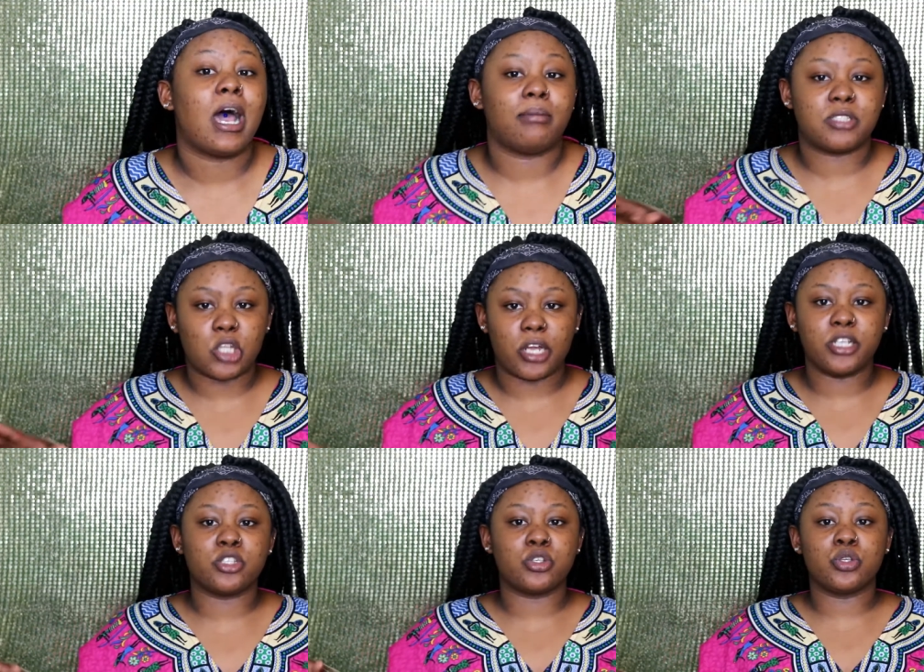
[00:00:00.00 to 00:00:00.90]
i'm
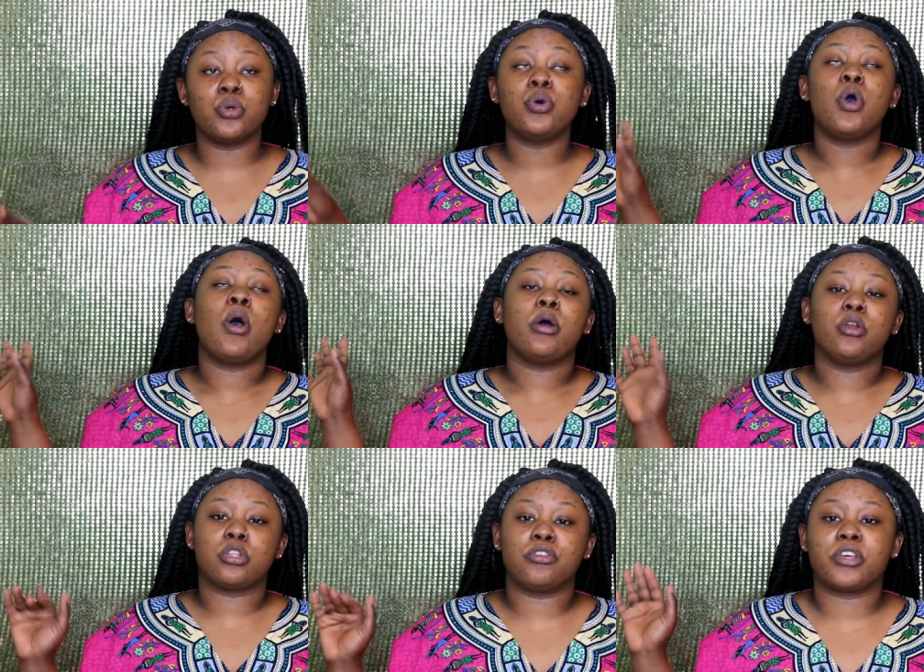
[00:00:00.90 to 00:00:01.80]
starting to do
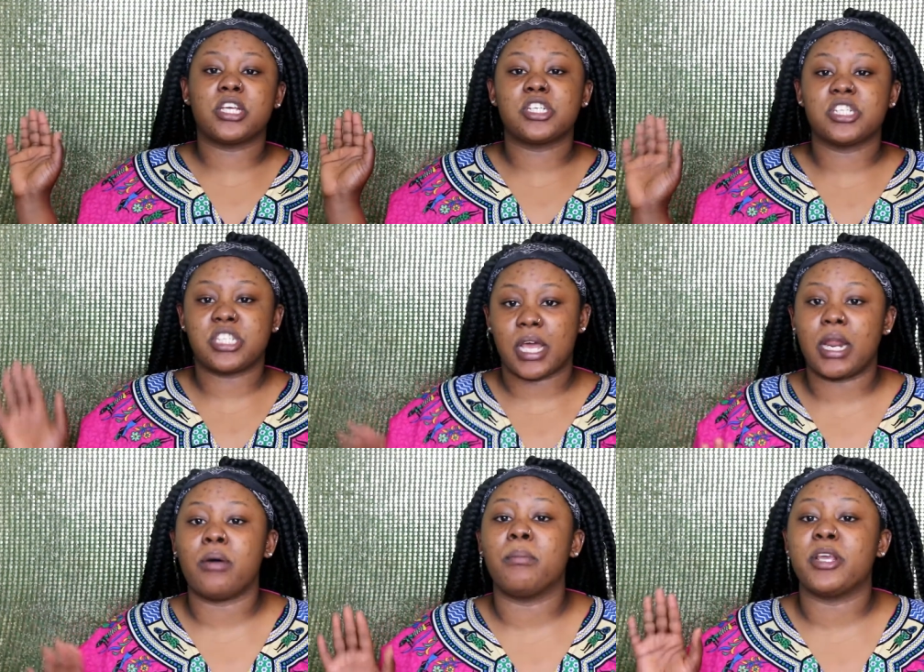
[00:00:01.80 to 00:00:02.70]
notification shout
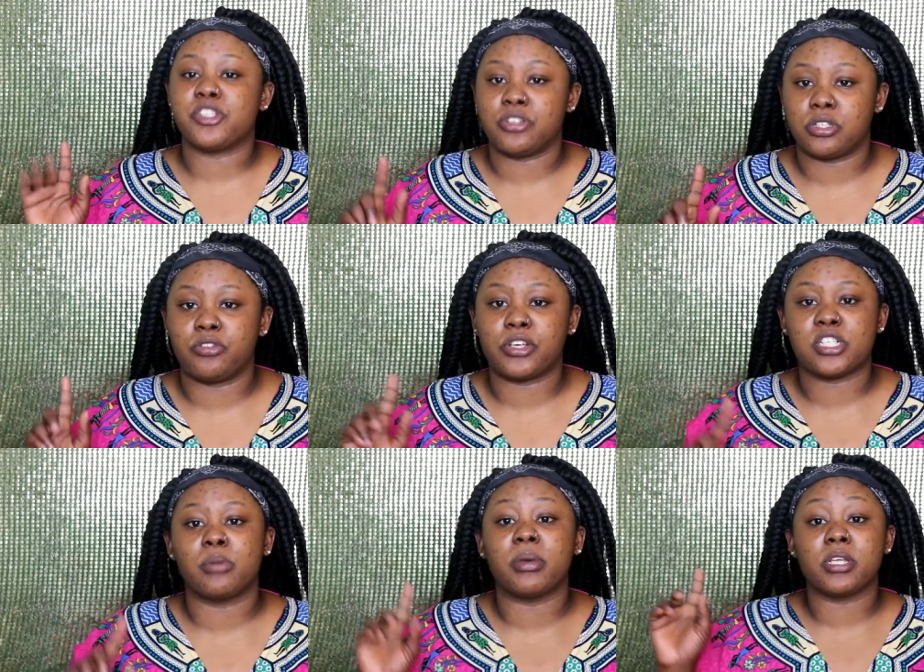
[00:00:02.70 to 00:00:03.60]
out make sure your
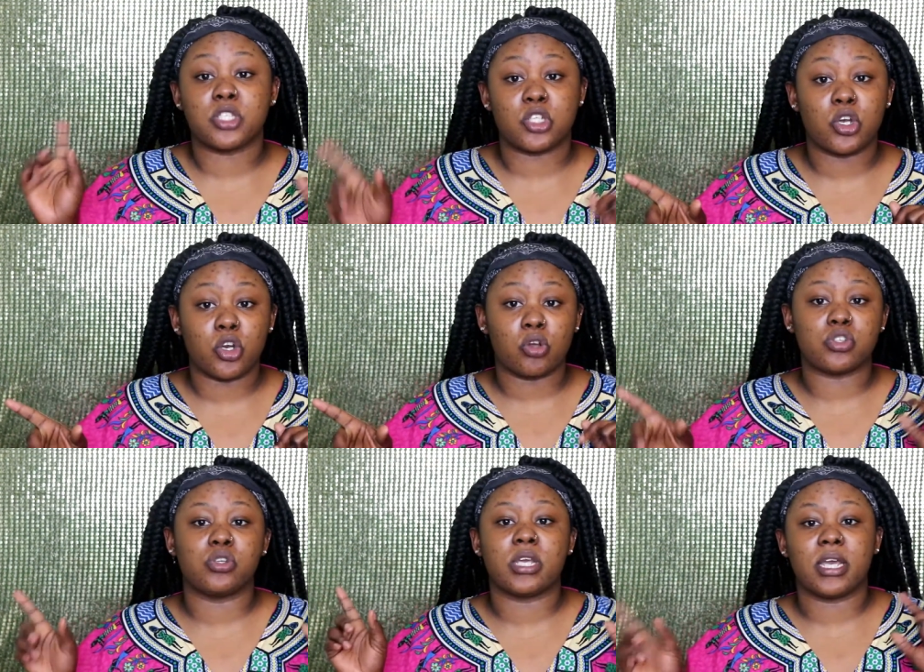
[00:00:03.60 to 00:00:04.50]
notification bell is turned on
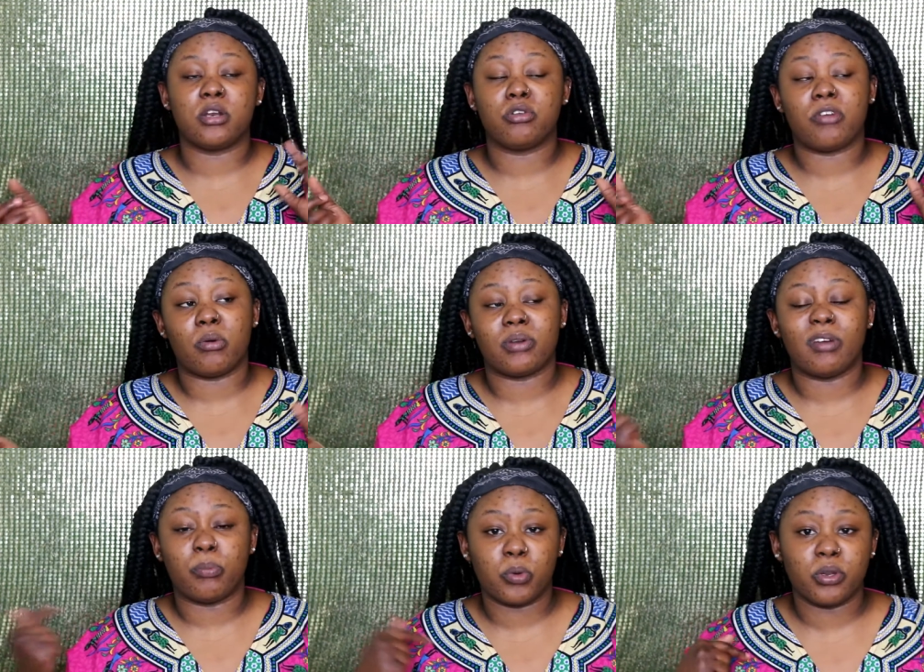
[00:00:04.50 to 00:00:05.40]
so you can get notified when
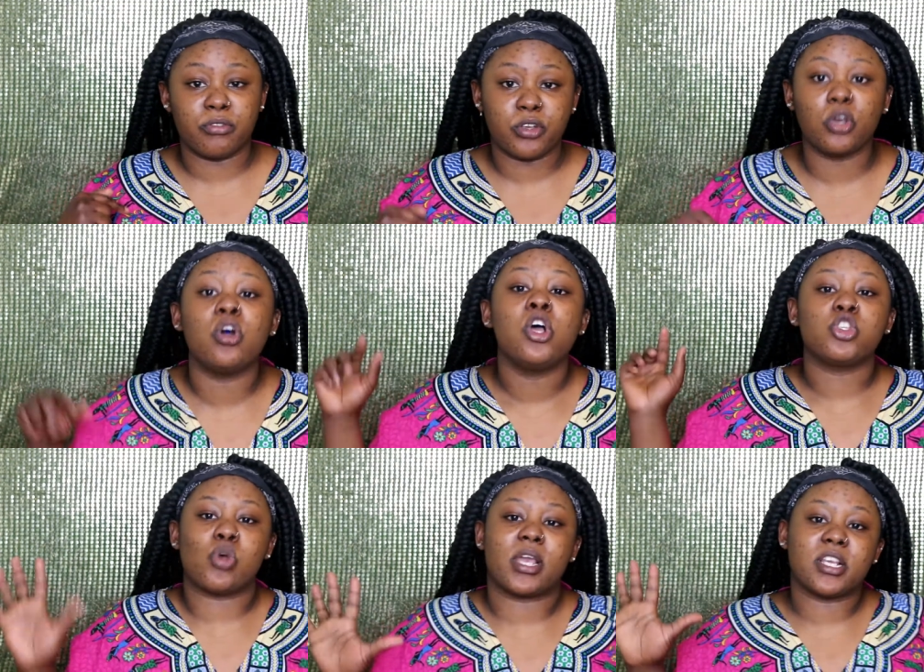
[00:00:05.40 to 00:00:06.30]
i upload a video
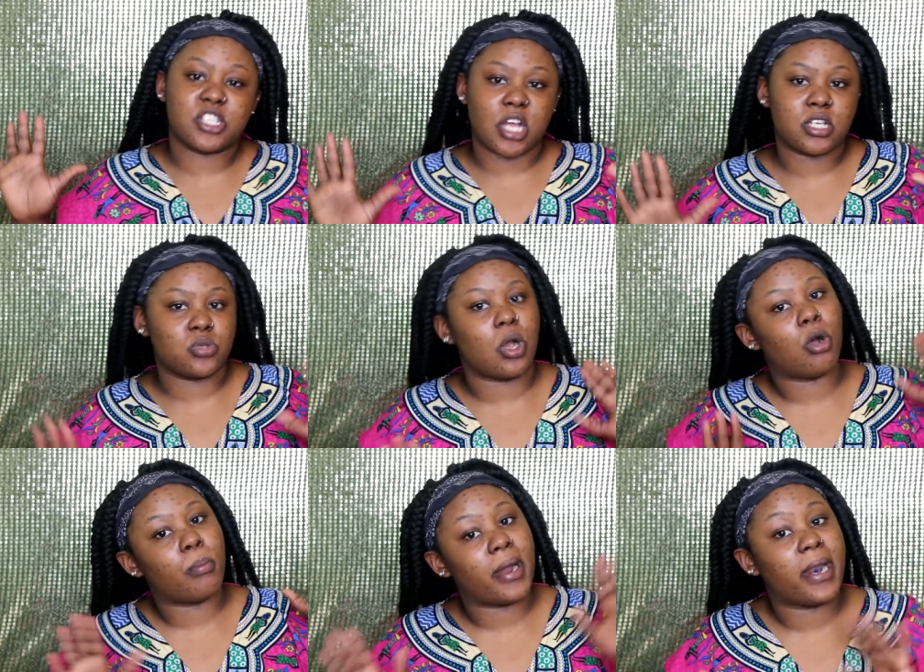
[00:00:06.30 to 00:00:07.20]
so i can shout you out
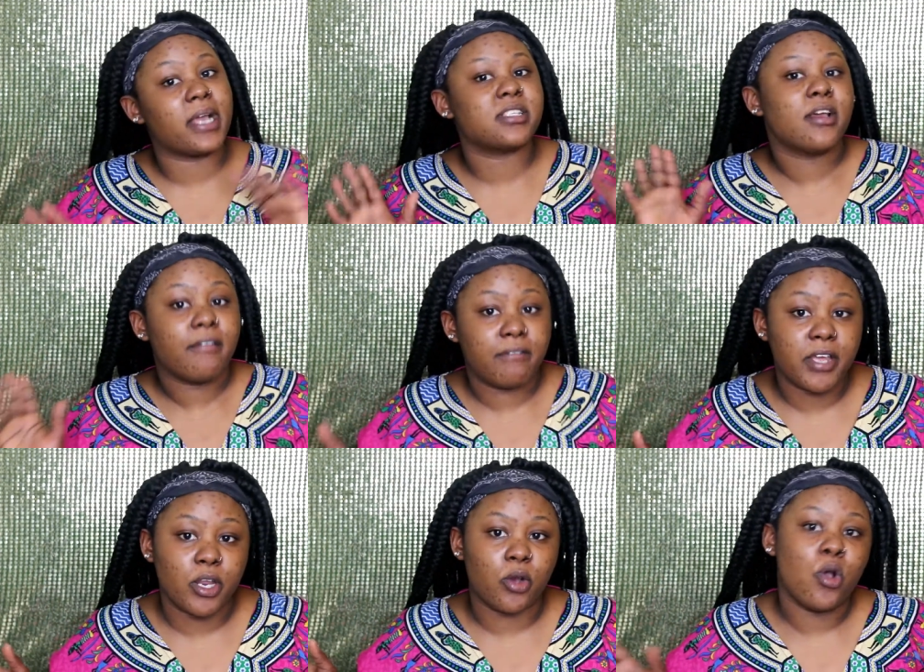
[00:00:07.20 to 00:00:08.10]
on my next
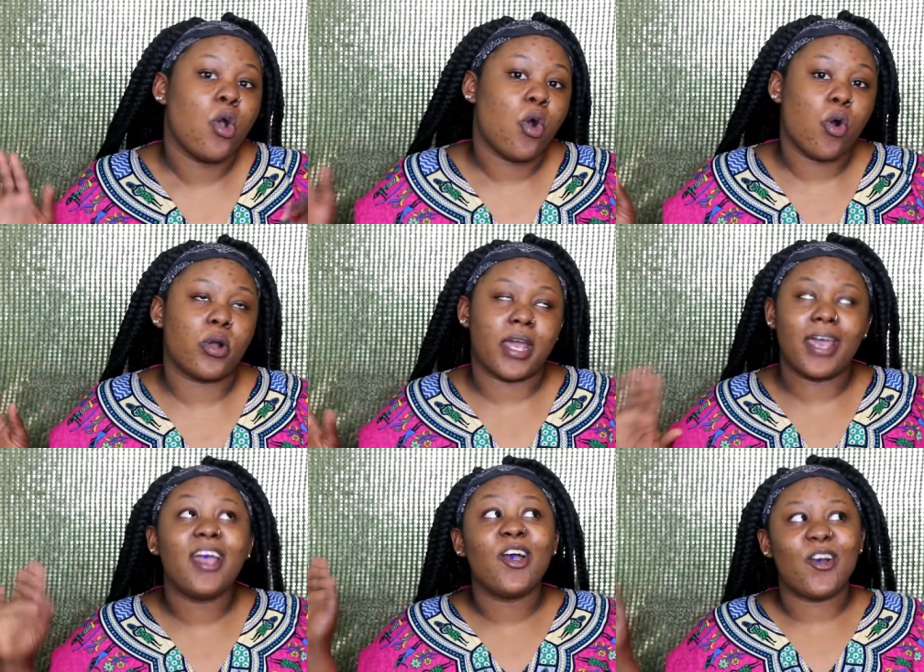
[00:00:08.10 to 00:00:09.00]
video
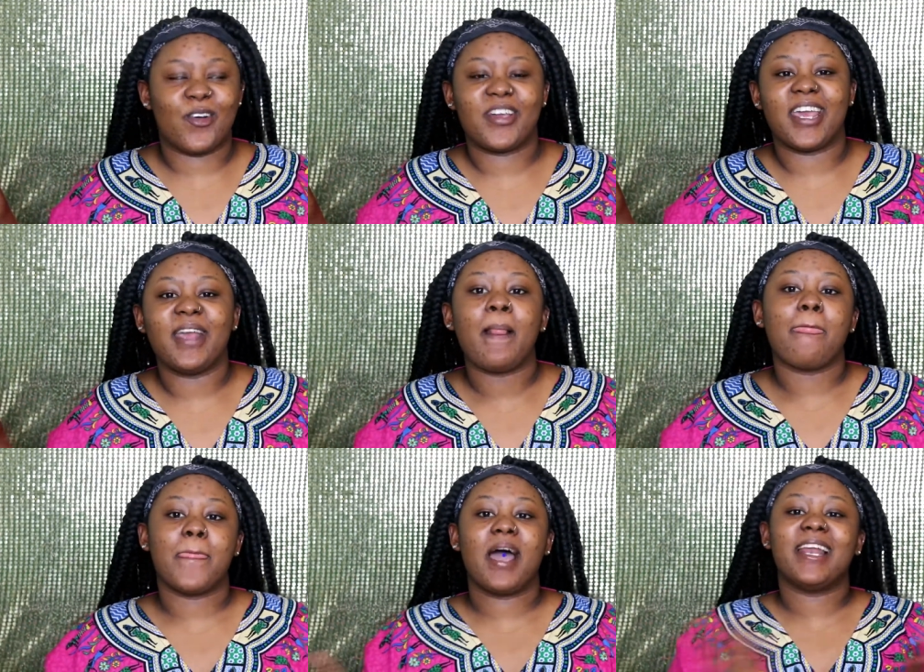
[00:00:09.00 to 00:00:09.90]
okay okay
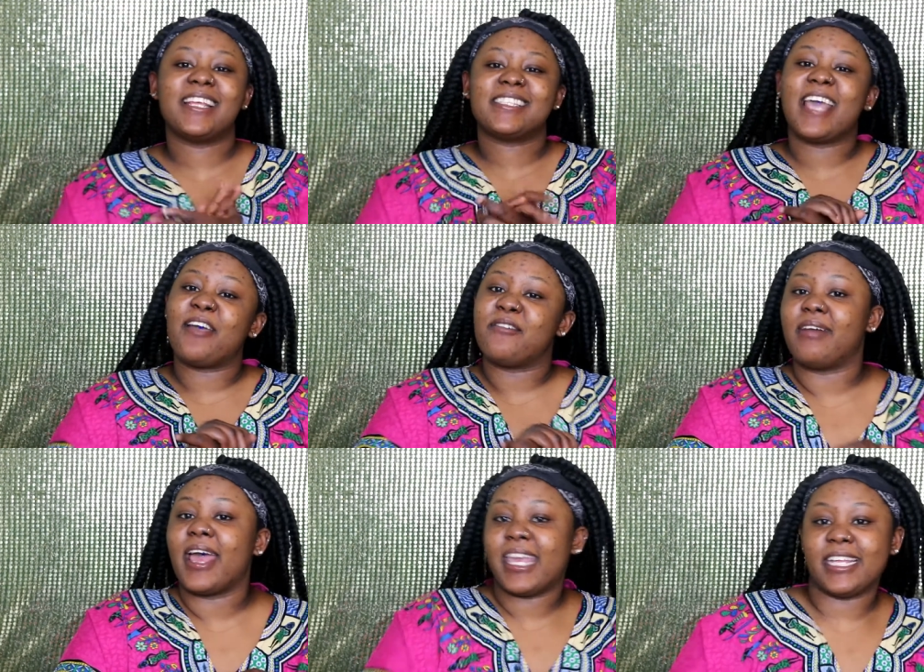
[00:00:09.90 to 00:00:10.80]
now let's get
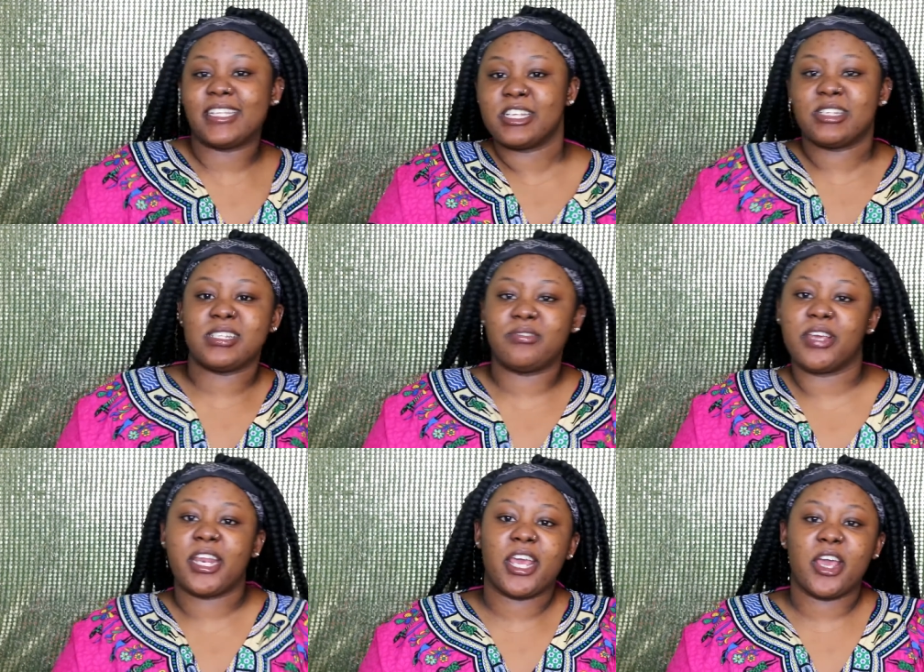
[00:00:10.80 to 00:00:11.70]
right into this
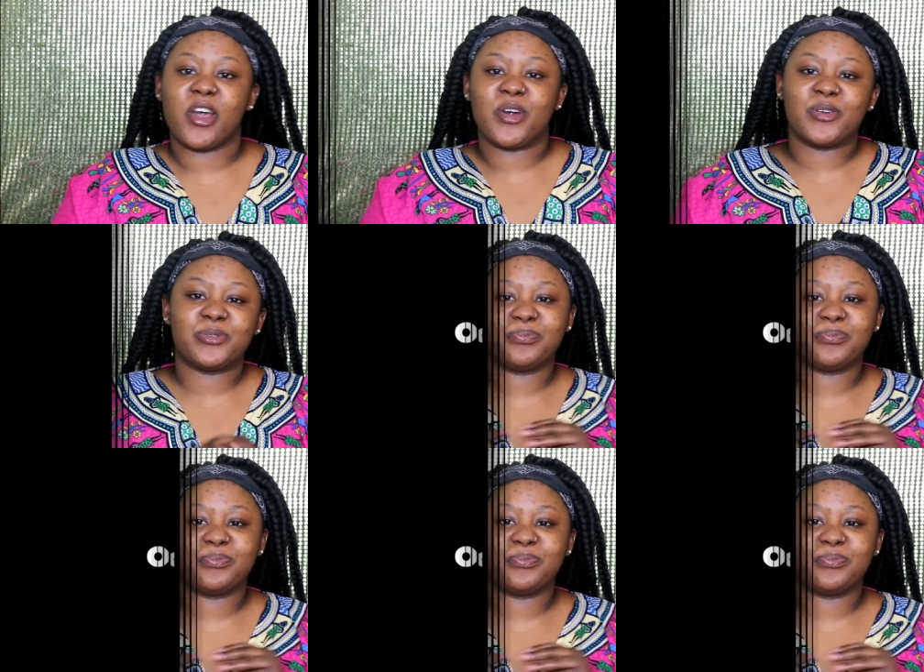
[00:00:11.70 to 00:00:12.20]
video